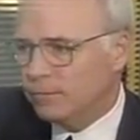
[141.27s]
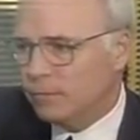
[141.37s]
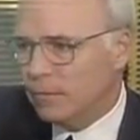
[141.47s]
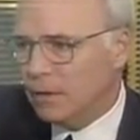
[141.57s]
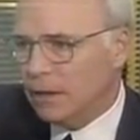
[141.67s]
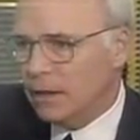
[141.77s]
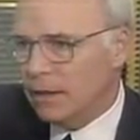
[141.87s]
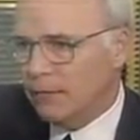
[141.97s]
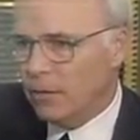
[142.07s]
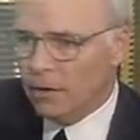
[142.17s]

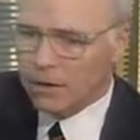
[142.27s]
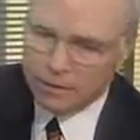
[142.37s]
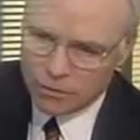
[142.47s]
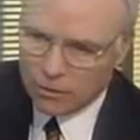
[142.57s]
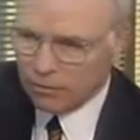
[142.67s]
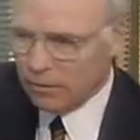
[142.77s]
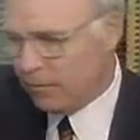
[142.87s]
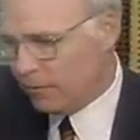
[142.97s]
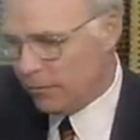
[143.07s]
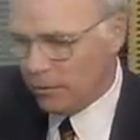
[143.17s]
if you're a
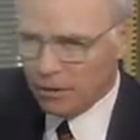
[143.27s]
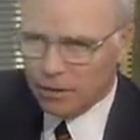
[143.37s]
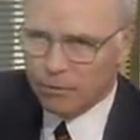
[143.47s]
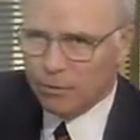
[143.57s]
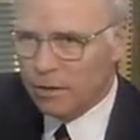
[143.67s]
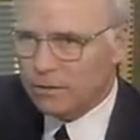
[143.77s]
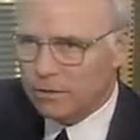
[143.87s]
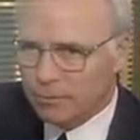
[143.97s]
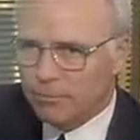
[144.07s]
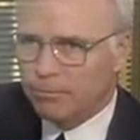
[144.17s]
conservative or if you're a liberal,
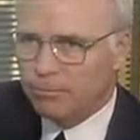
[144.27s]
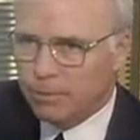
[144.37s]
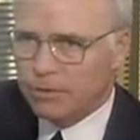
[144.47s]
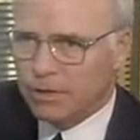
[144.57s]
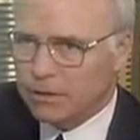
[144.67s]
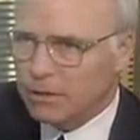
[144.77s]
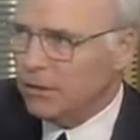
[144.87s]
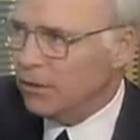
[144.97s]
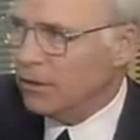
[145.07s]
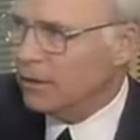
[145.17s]
what's the
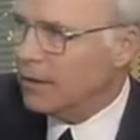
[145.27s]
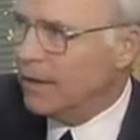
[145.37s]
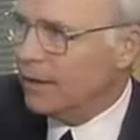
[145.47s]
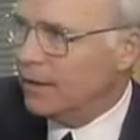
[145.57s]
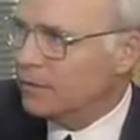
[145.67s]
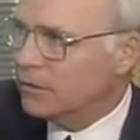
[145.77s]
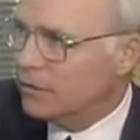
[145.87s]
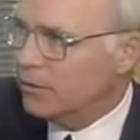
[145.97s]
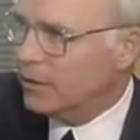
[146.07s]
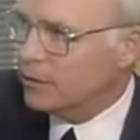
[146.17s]
position you're going to take in a
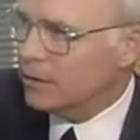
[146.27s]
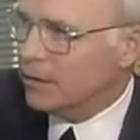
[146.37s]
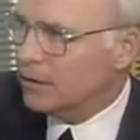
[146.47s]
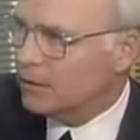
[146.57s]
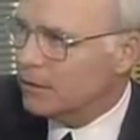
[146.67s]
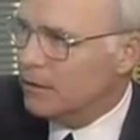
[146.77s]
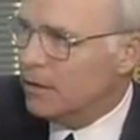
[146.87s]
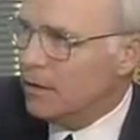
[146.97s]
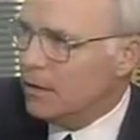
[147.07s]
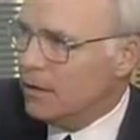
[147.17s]
situation like this,
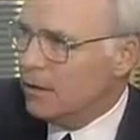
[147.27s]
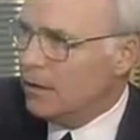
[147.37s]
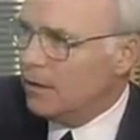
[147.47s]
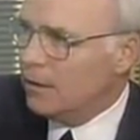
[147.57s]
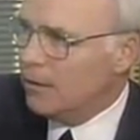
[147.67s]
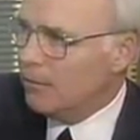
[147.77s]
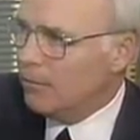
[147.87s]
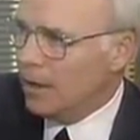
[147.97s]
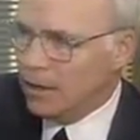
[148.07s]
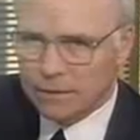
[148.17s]

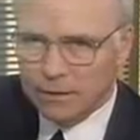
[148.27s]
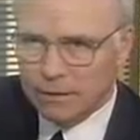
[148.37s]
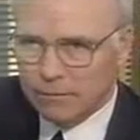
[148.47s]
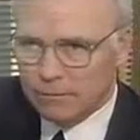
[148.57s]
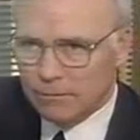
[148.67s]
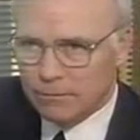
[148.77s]
Bosnian,